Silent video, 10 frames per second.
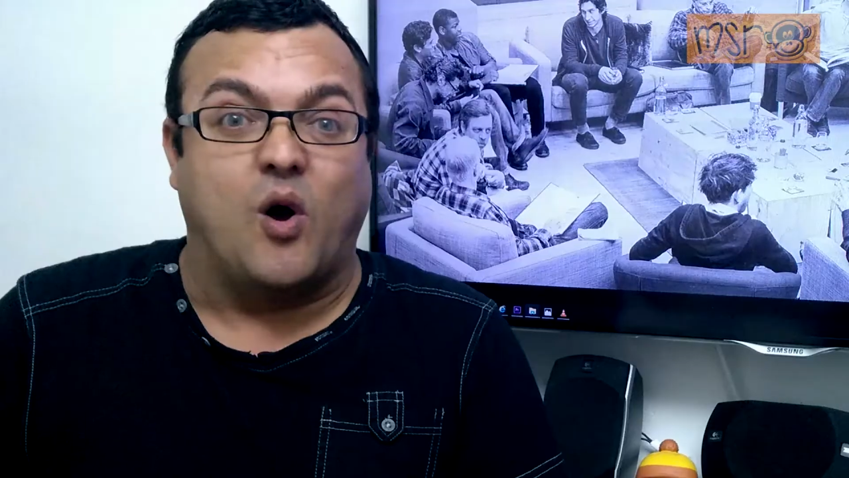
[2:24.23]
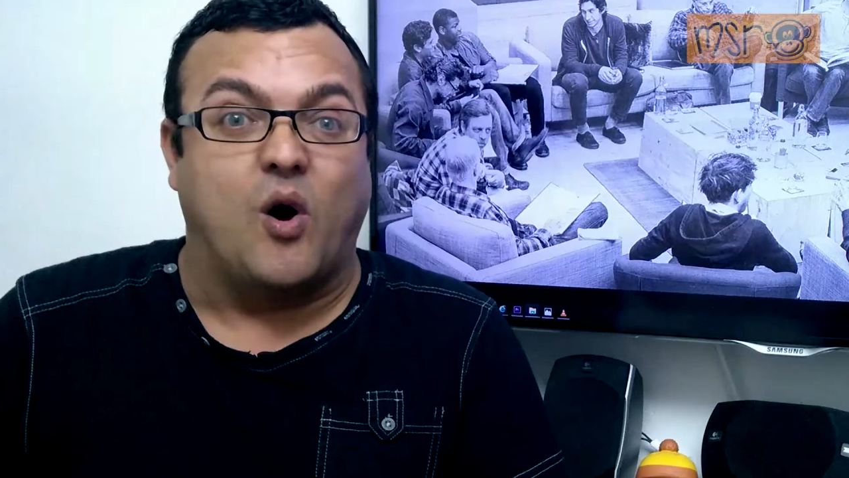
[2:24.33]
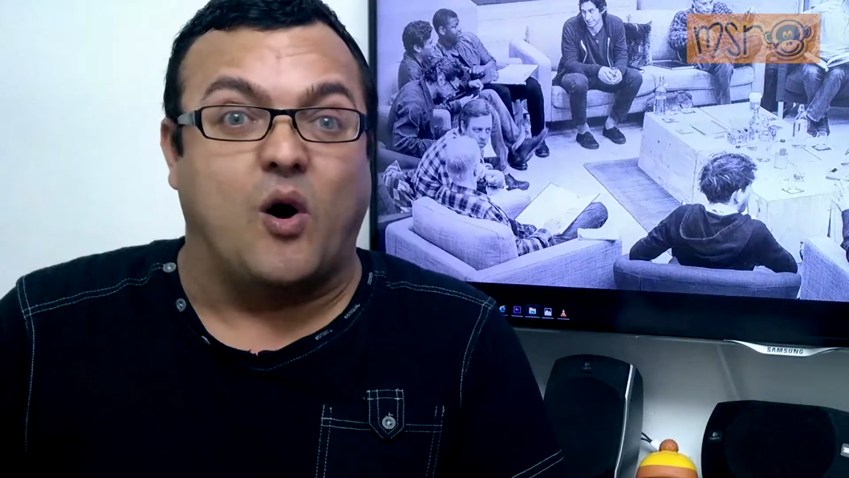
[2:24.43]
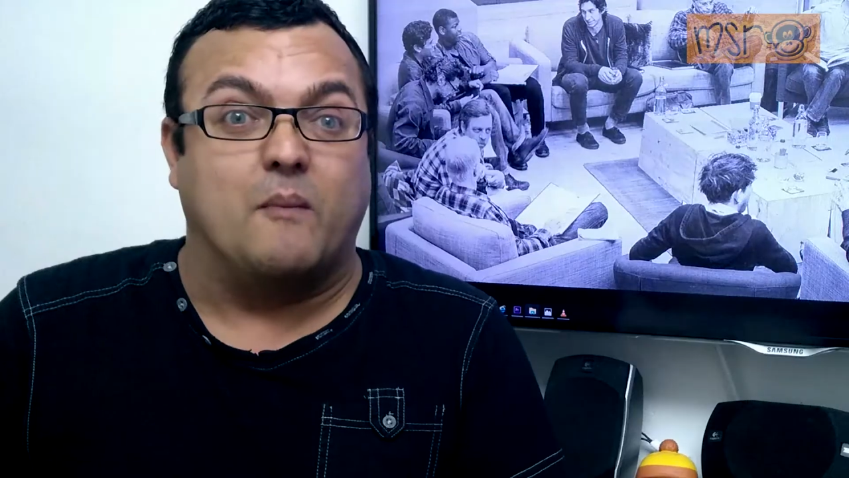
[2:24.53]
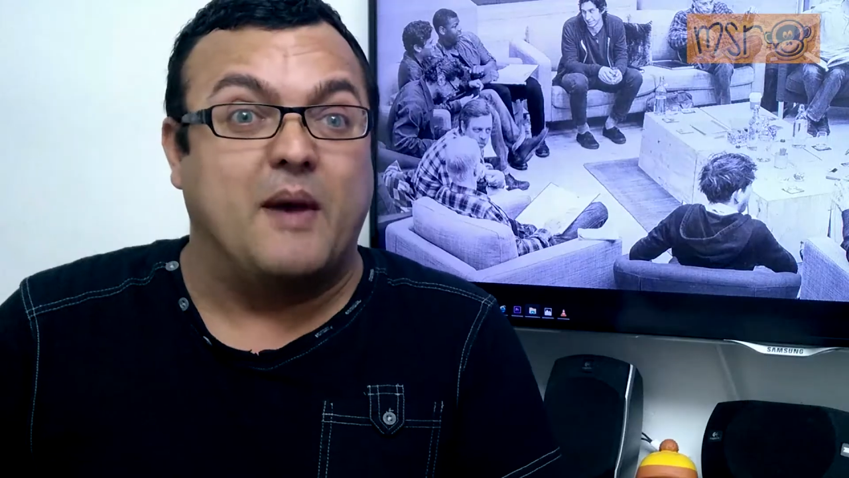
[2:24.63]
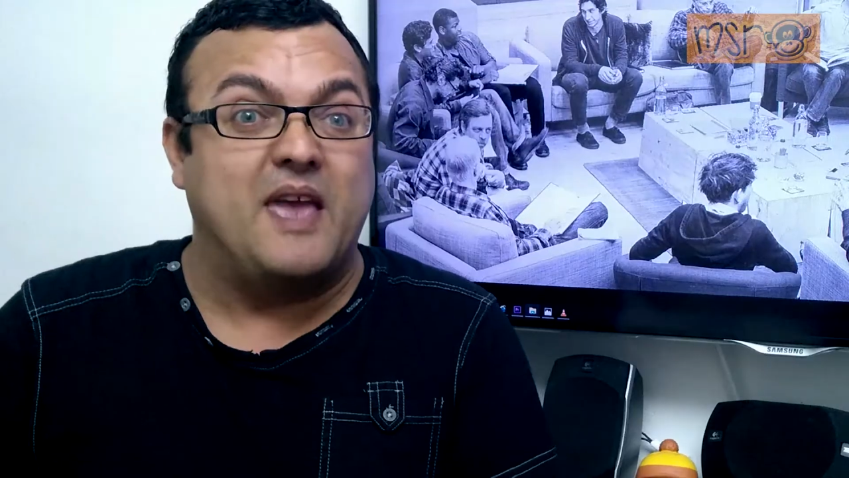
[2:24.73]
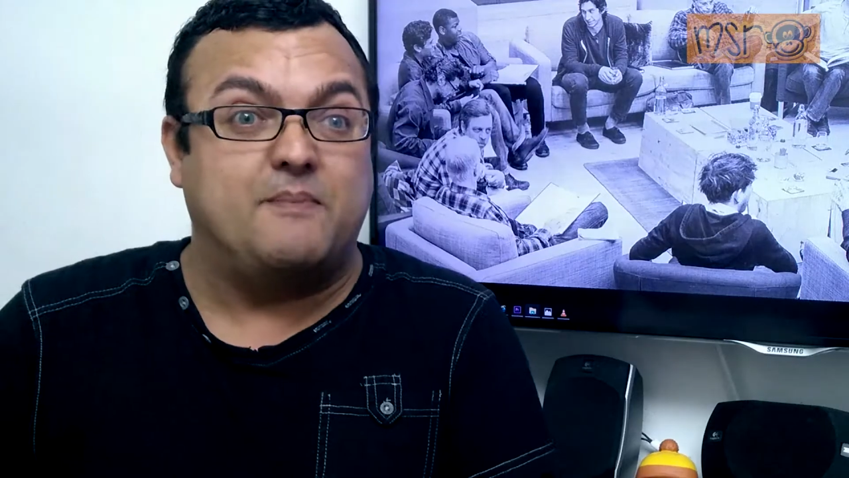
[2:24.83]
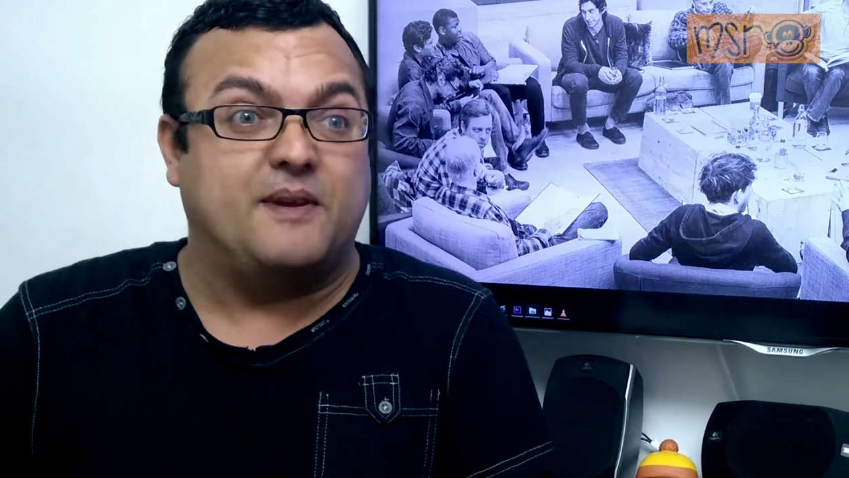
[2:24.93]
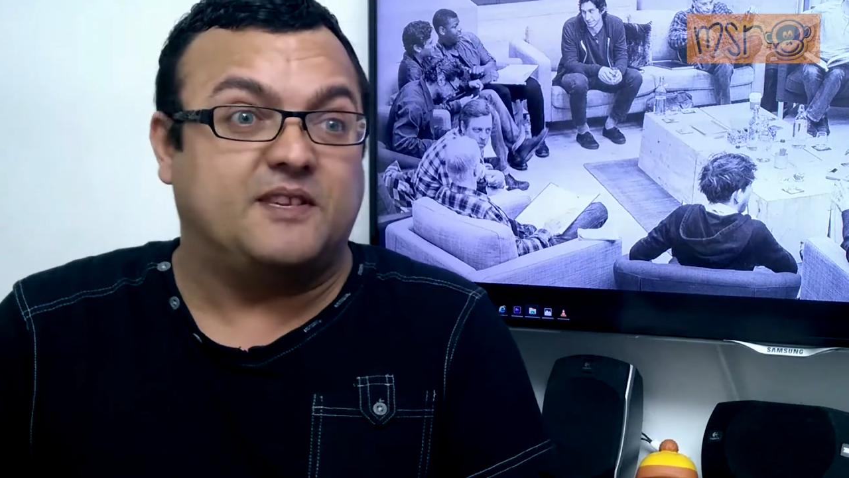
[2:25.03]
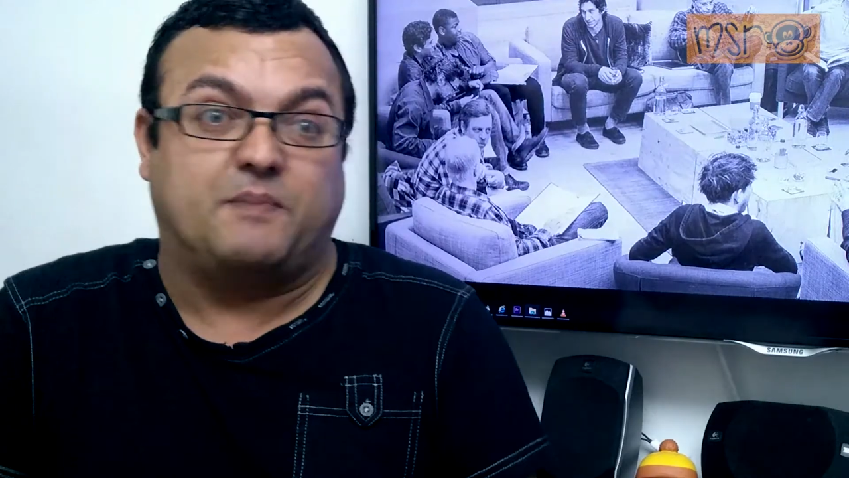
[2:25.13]
Or maybe
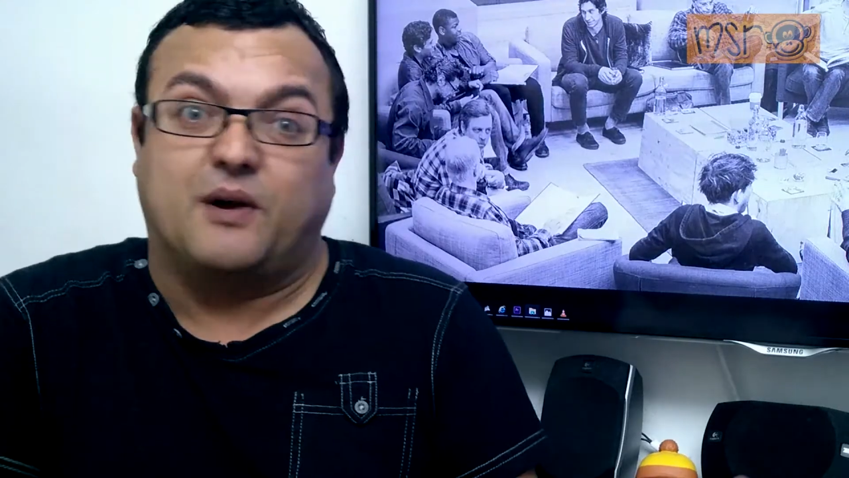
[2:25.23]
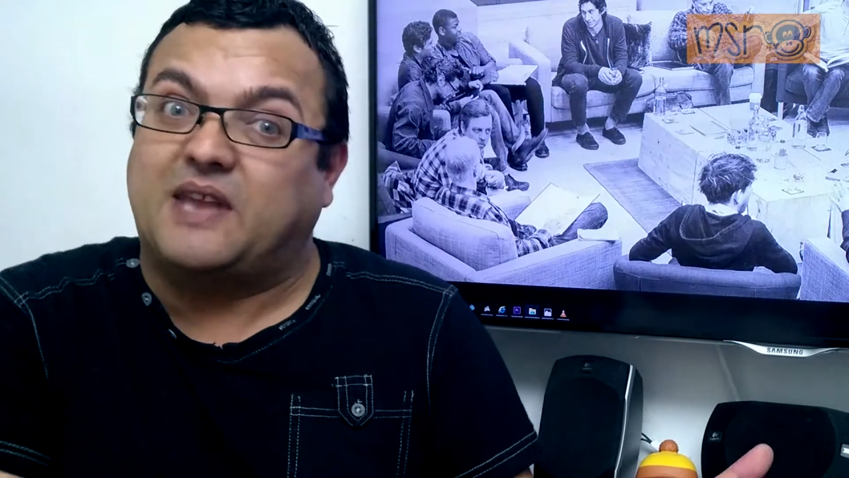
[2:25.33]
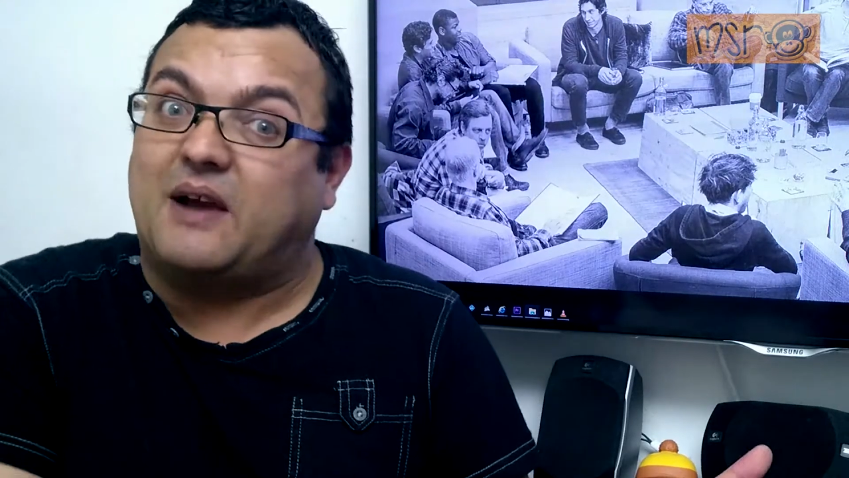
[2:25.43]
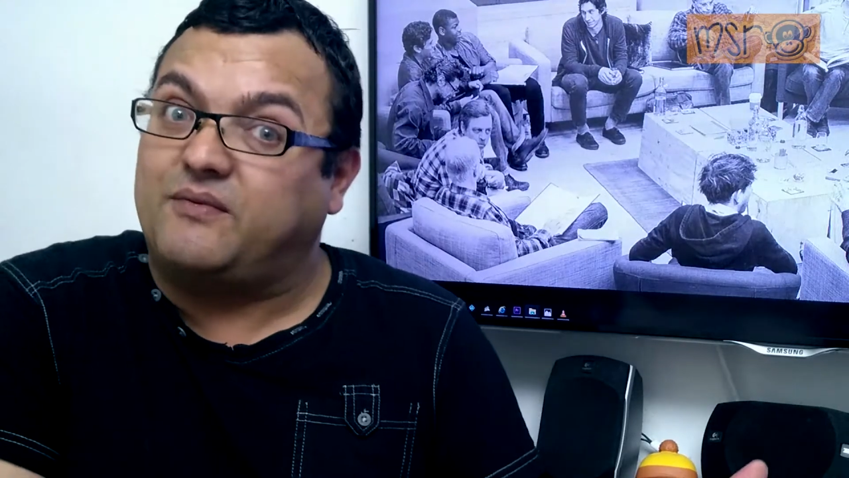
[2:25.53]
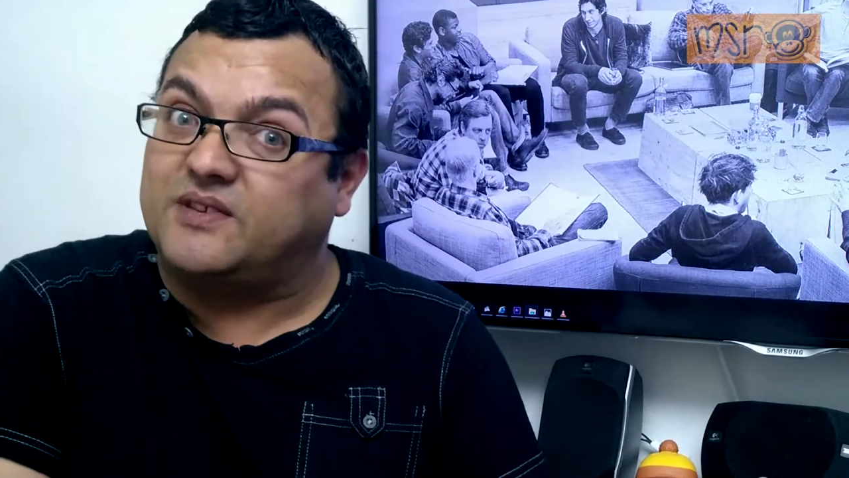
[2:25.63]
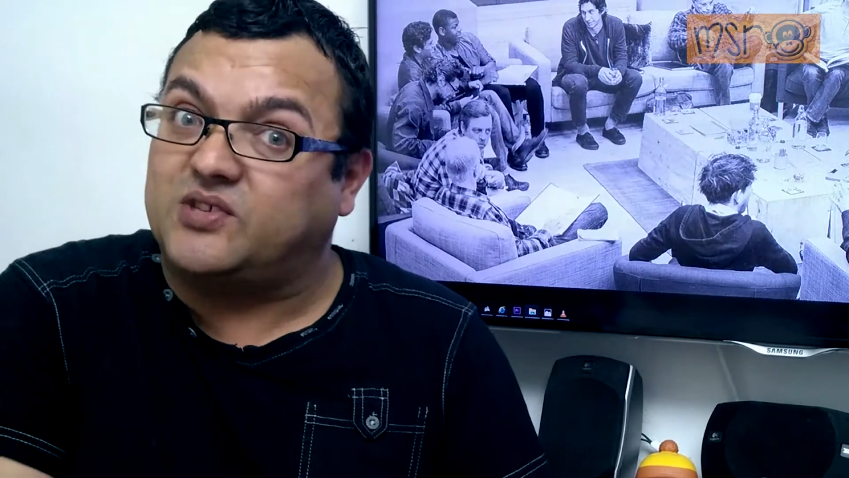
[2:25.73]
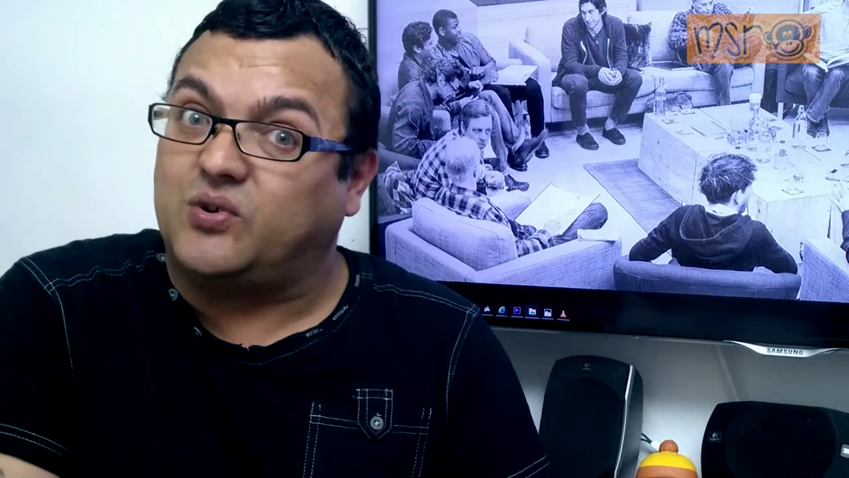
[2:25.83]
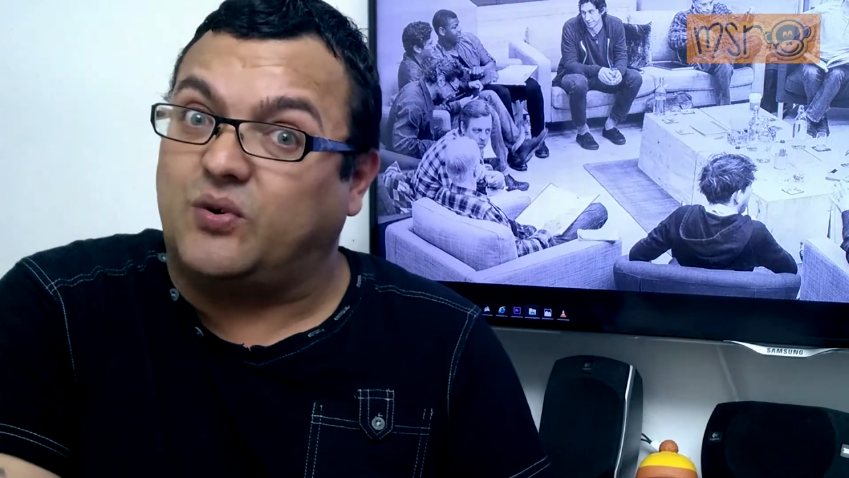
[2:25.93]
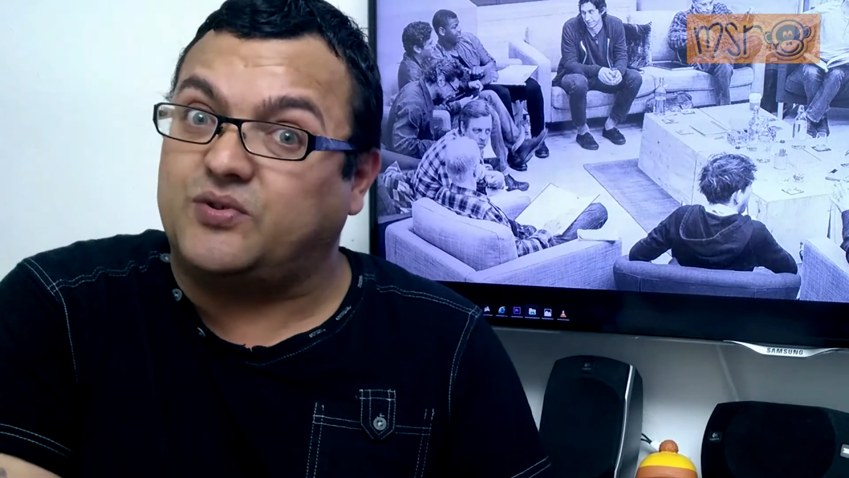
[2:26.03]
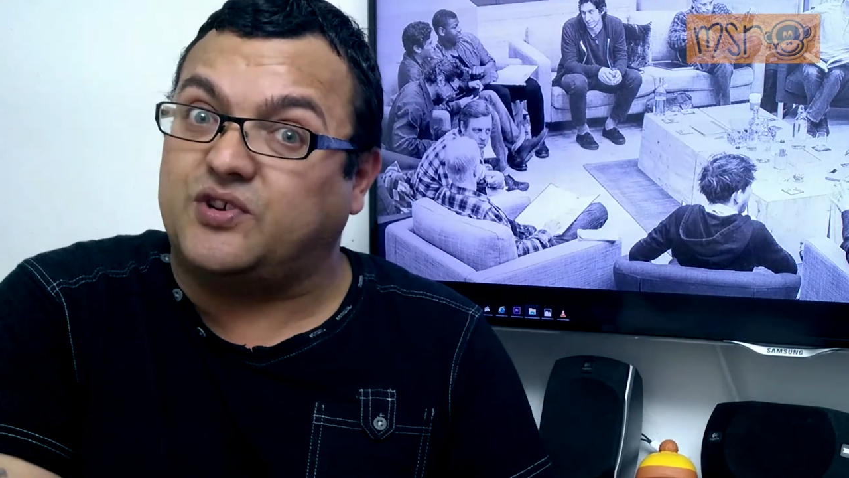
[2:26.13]
it's Poe Dameron's torture